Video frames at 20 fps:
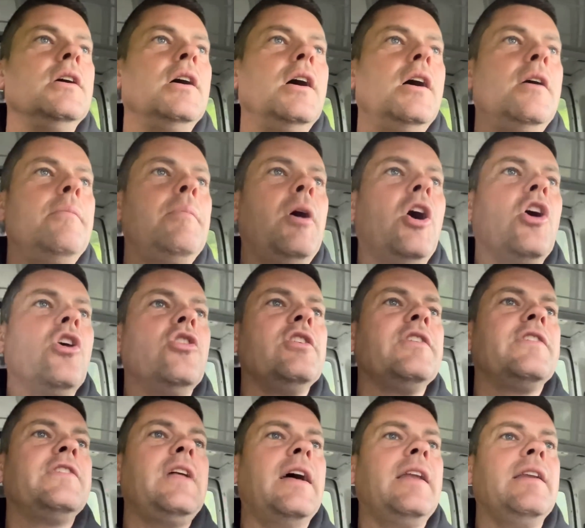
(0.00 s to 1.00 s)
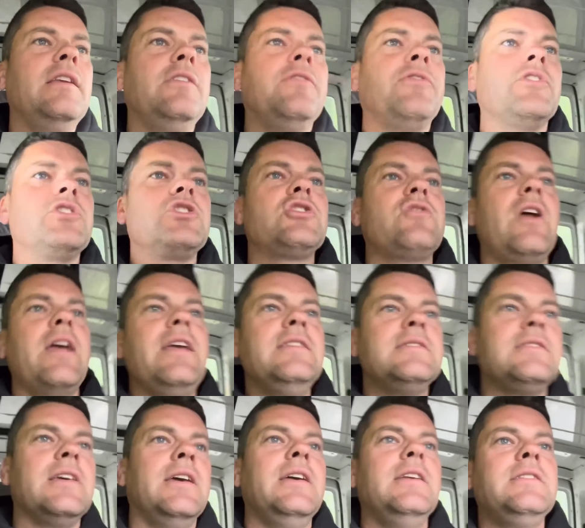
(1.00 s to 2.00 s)
I understand he's
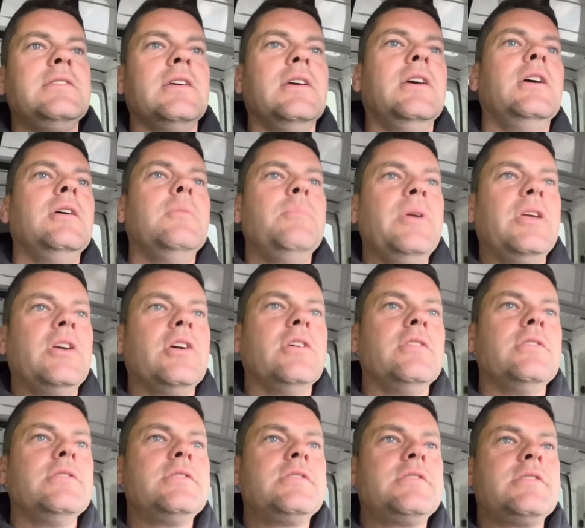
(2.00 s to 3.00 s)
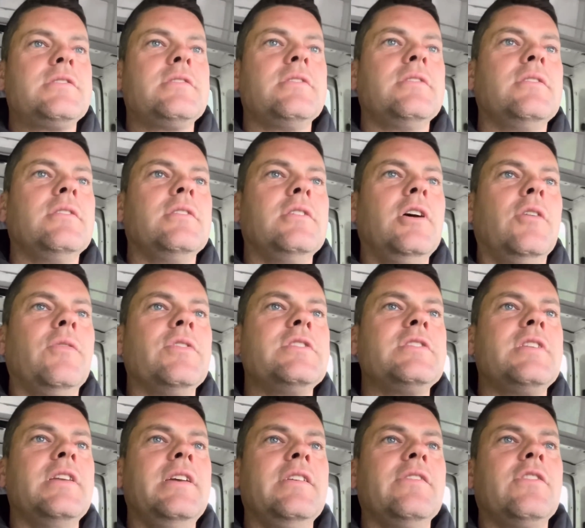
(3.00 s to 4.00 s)
frustrated because
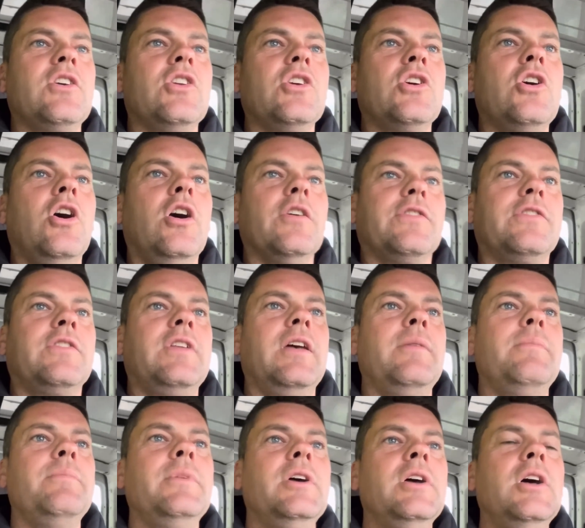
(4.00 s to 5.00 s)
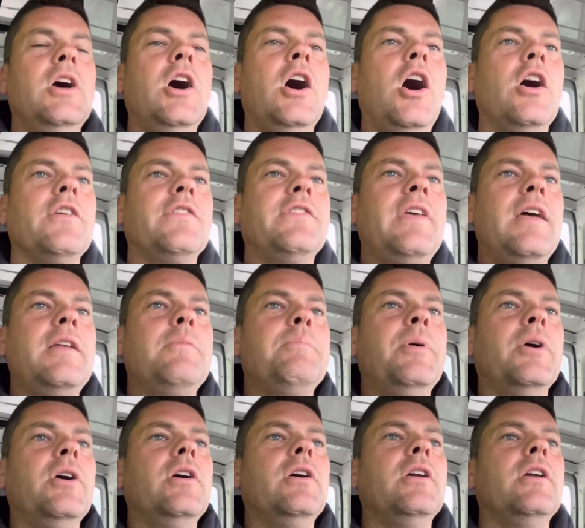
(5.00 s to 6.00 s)
obviously it's going to cost him. I said,
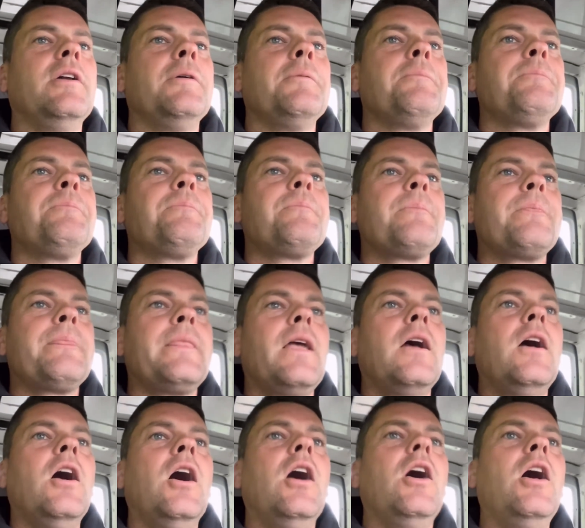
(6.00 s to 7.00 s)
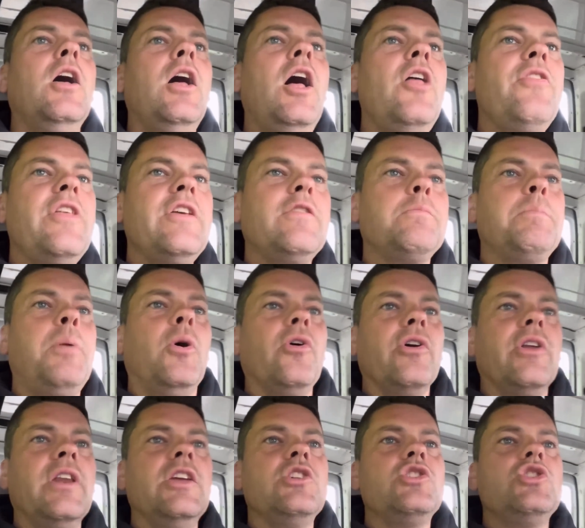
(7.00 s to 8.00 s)
but at this
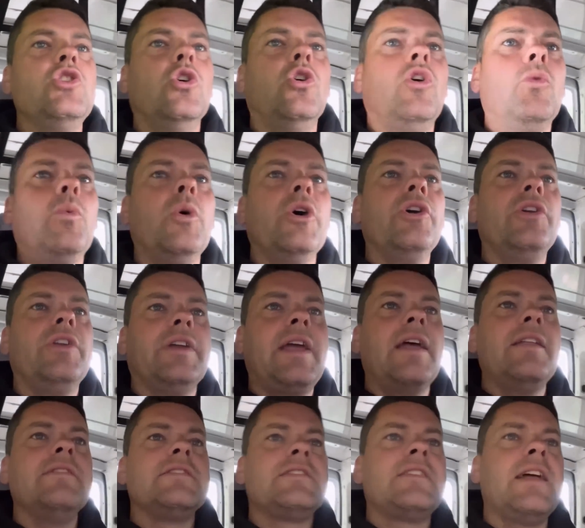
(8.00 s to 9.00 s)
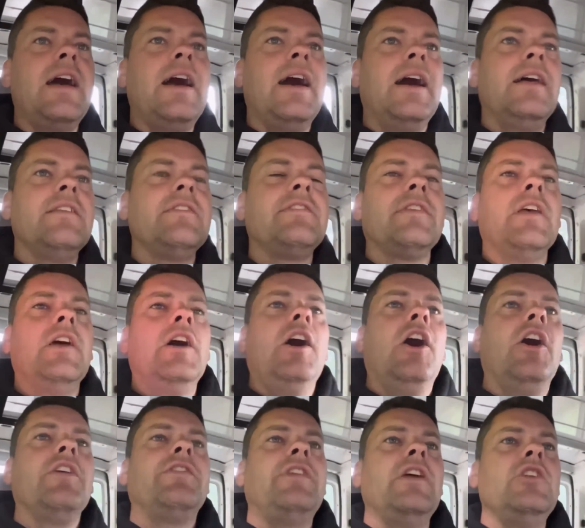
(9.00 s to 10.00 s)
point it's your word against ours.
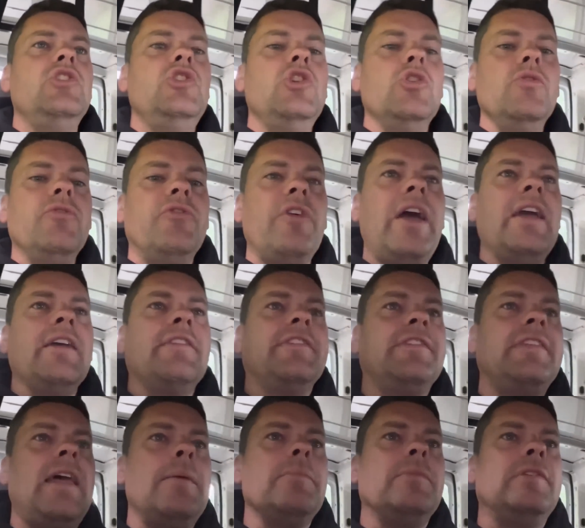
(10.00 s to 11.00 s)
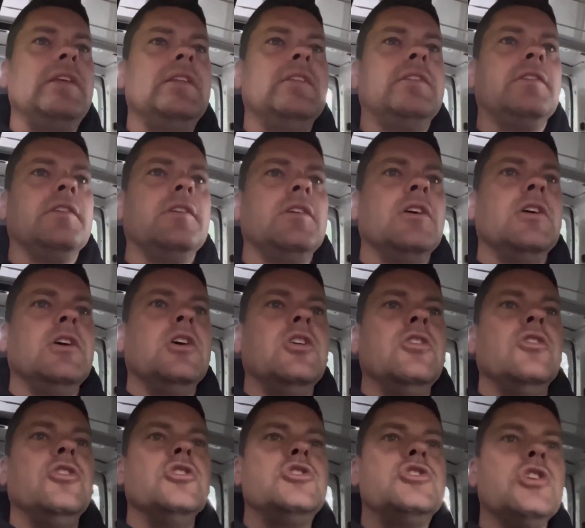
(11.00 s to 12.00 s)
I said, you've accepted
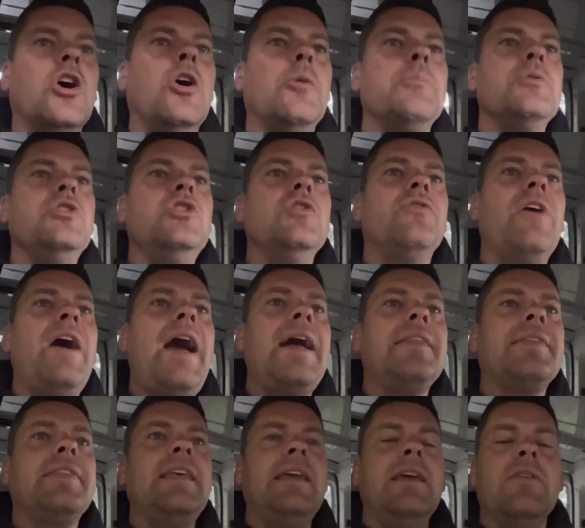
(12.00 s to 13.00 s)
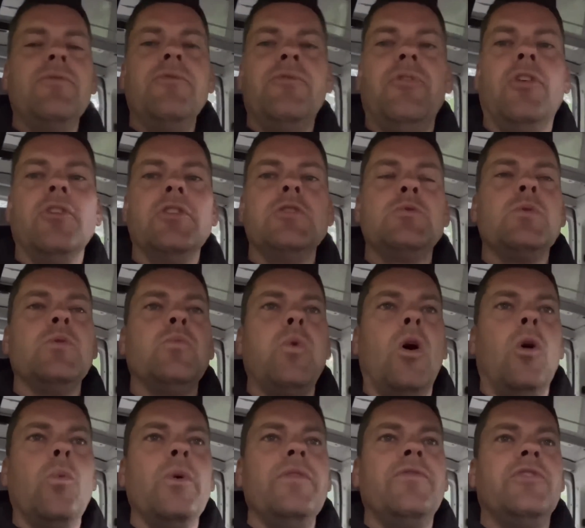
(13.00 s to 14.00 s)
the job, you've had the invoice with
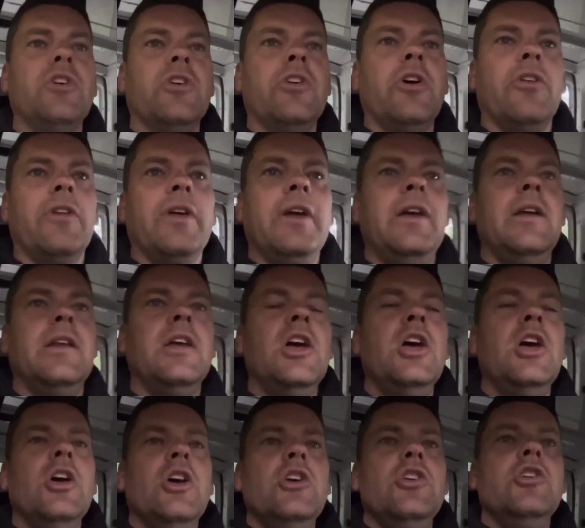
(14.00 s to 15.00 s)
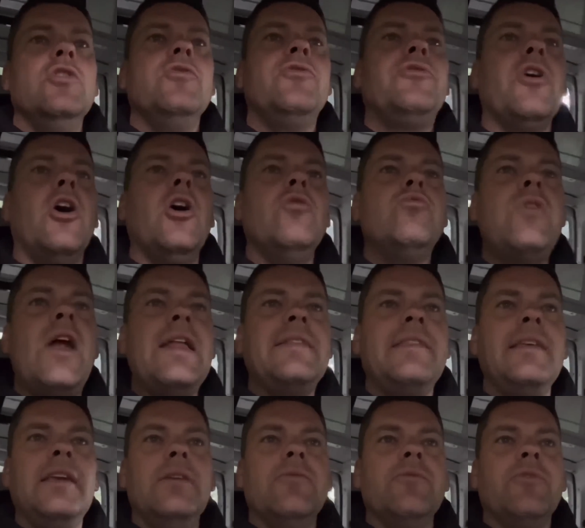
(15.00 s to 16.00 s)
what we've done on it, you've read
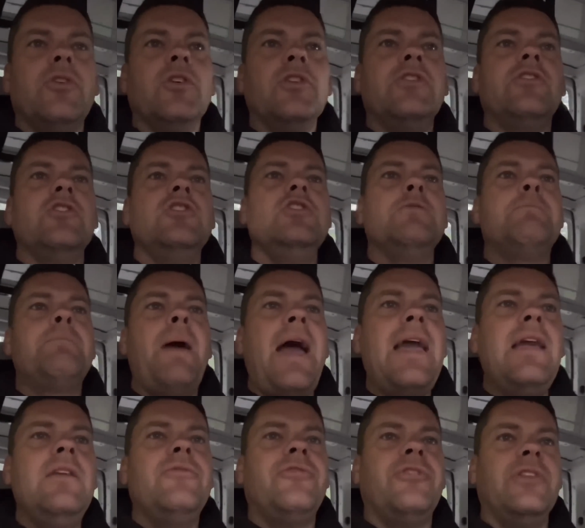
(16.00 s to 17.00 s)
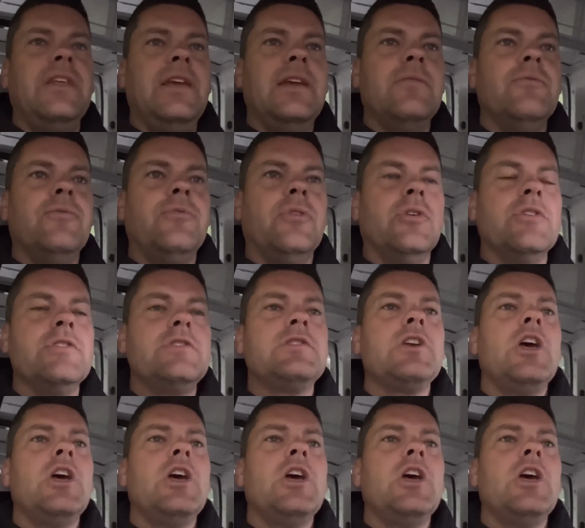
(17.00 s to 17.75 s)
the invoice and you've paid for the invoice.